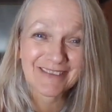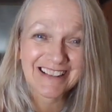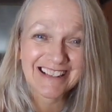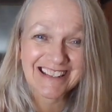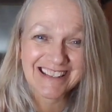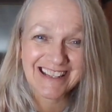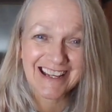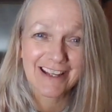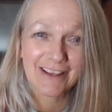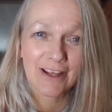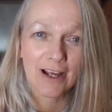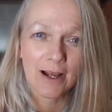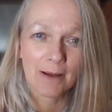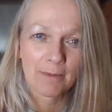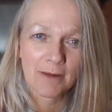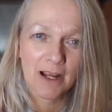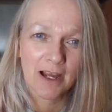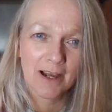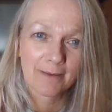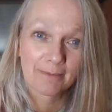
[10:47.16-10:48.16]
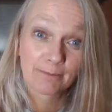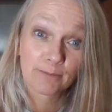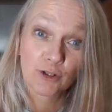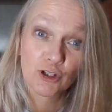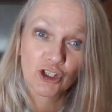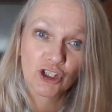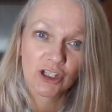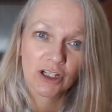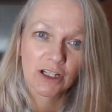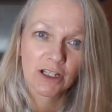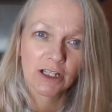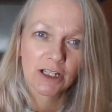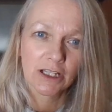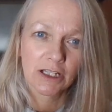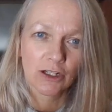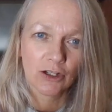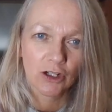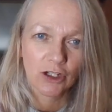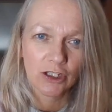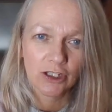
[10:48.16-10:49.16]
me say that I'm like pushing
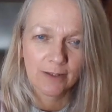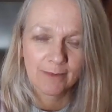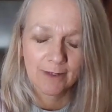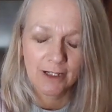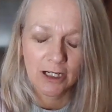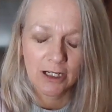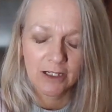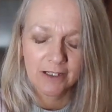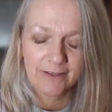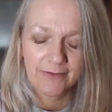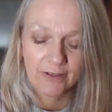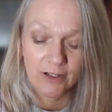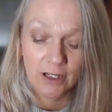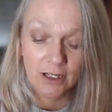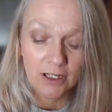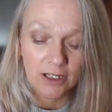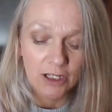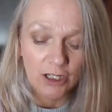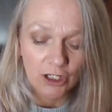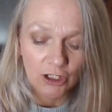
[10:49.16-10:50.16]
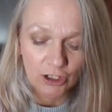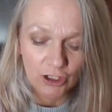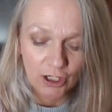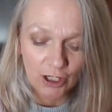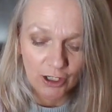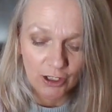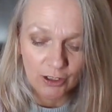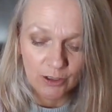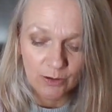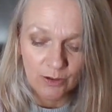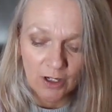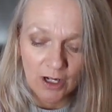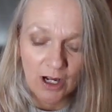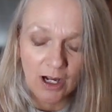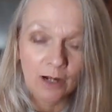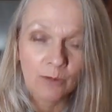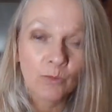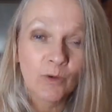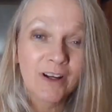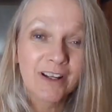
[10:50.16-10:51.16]
through some codes for you. No,
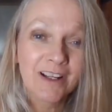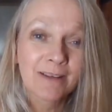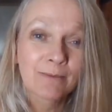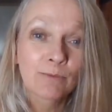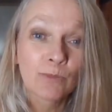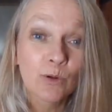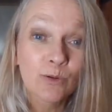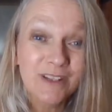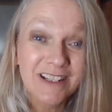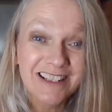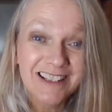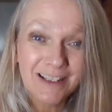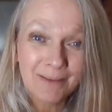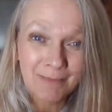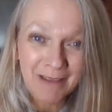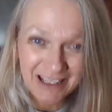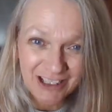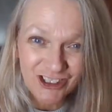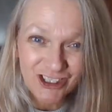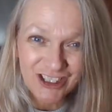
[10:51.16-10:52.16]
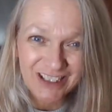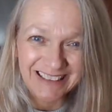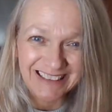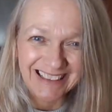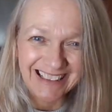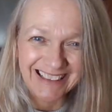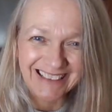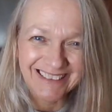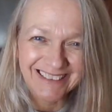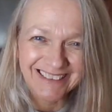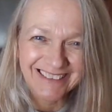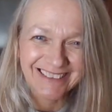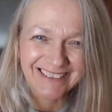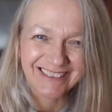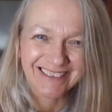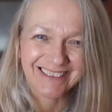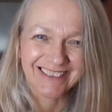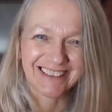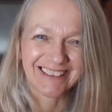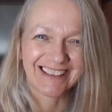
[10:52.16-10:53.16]
I'm working multidimensionally.
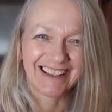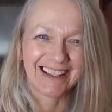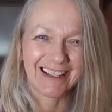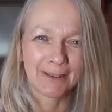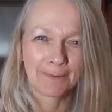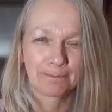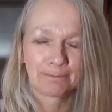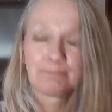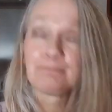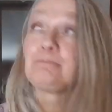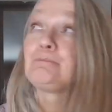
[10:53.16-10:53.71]
Okay.